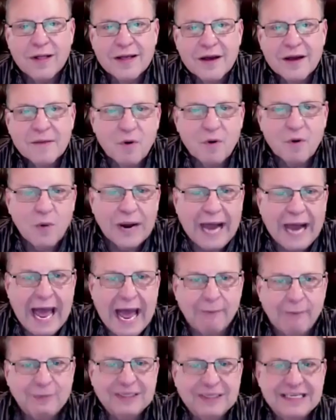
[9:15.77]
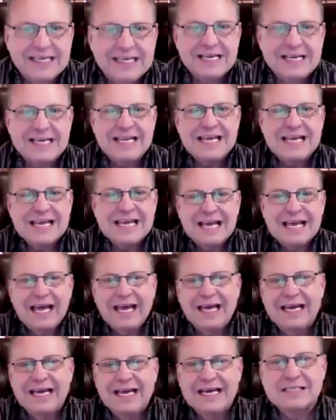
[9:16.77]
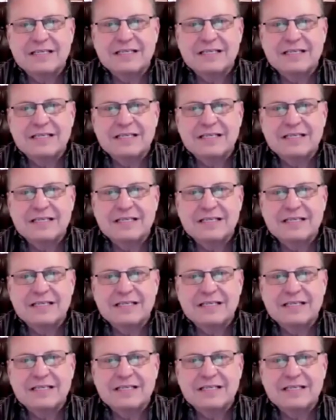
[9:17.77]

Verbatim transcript: But what happened then is